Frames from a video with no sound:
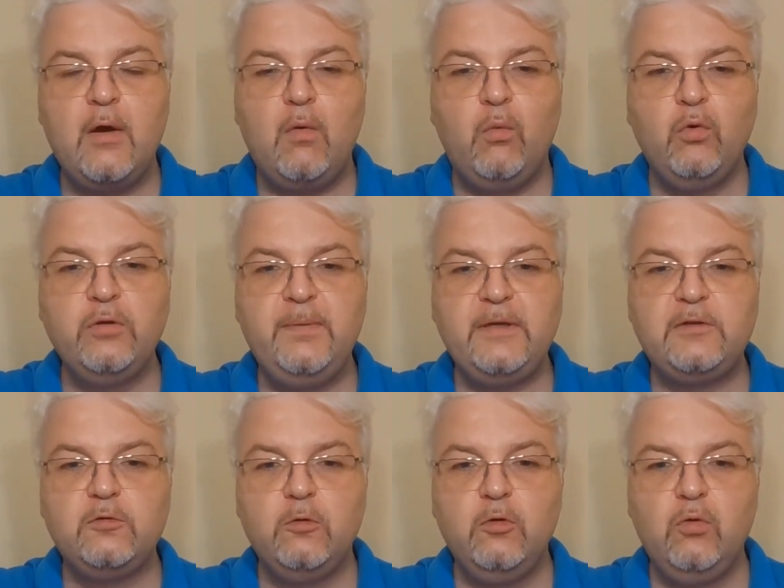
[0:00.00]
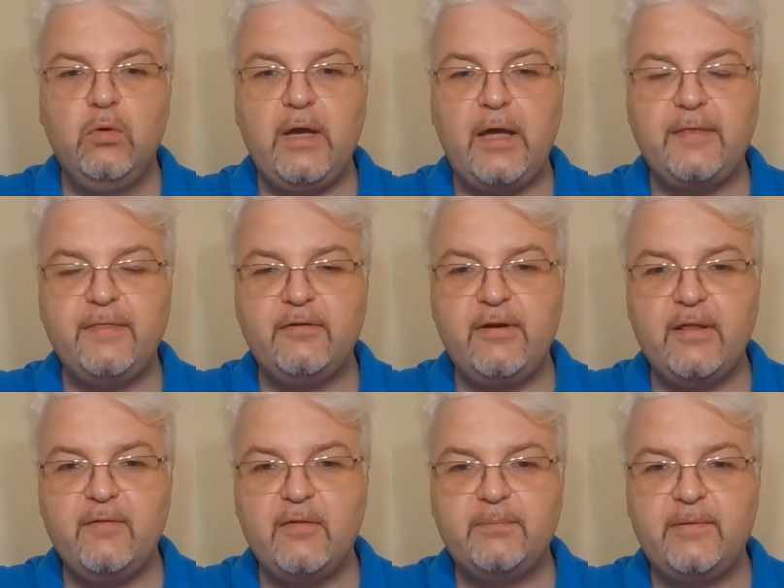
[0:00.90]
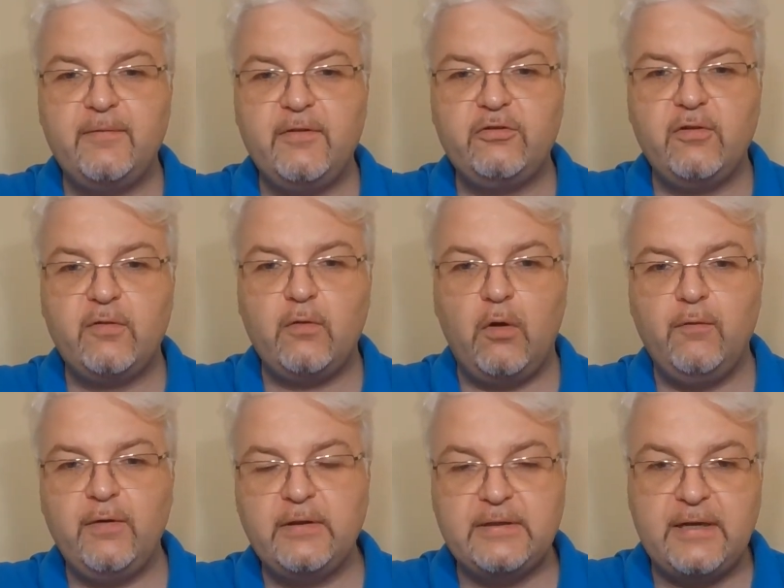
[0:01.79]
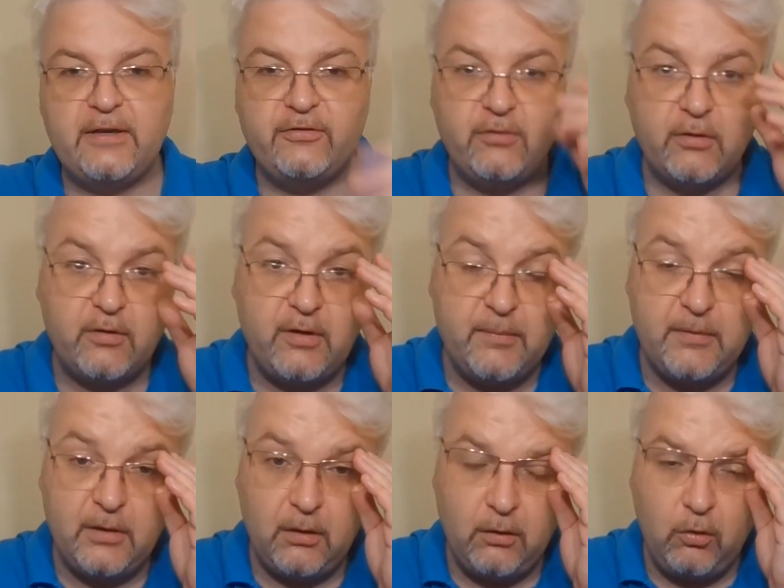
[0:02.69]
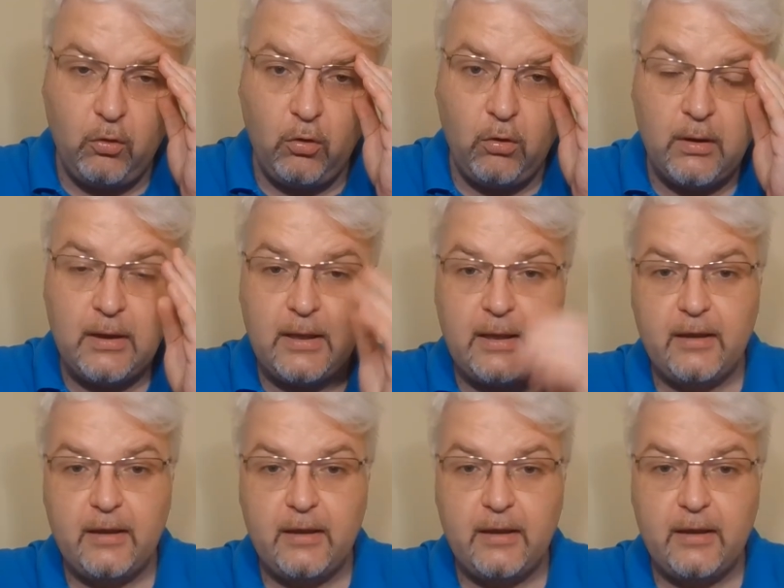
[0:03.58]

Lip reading: would be to look at the relevant provisions of international criminal law,